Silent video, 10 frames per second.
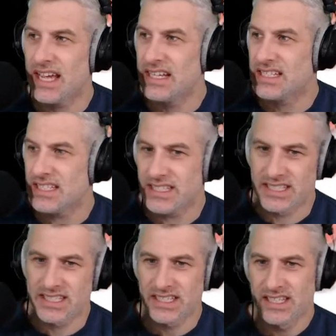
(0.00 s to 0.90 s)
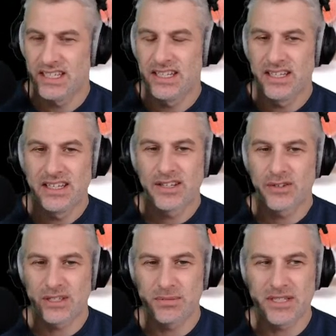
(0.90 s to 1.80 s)
80s
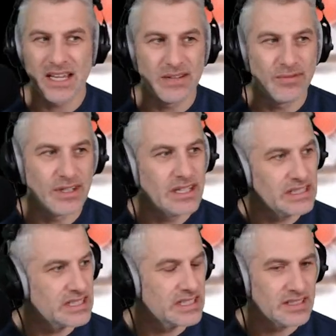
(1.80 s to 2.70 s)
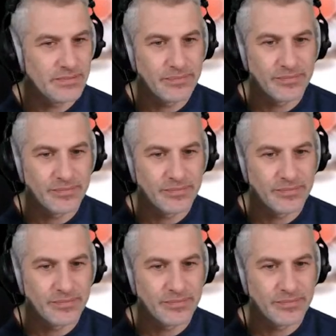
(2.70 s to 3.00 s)
Christmas adverts.